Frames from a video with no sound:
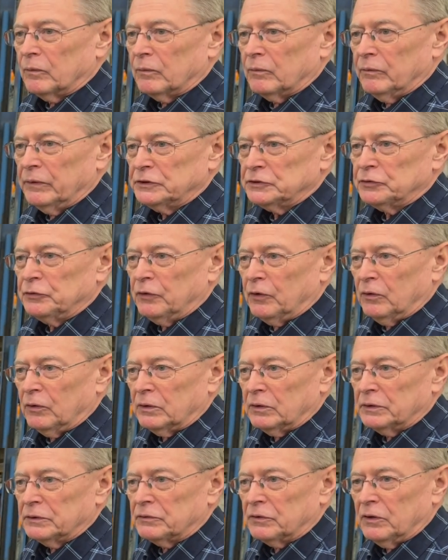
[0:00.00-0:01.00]
Rich
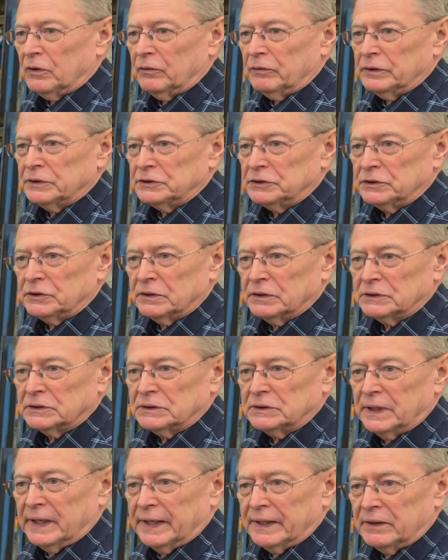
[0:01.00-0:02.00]
Vogler drove it, George
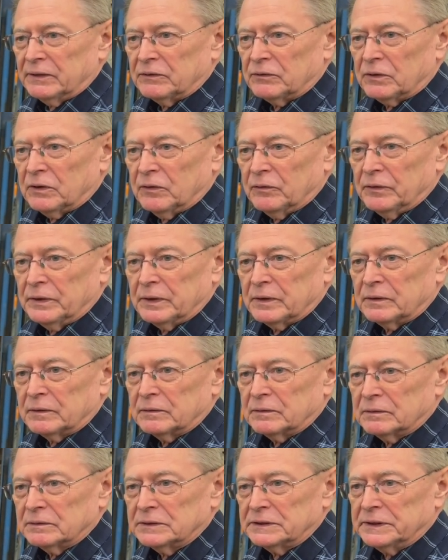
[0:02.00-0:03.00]
Snider drove it,
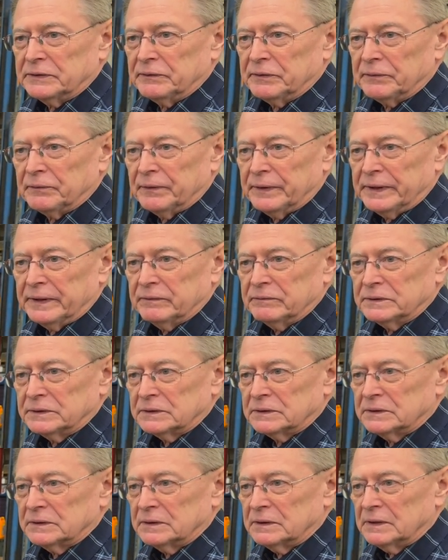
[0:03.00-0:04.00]
Stevie Reeves,
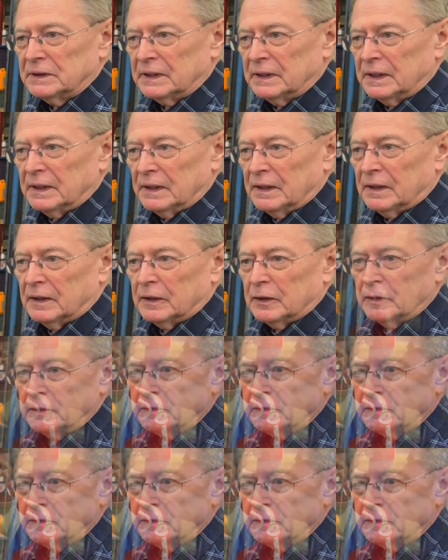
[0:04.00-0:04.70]
uh,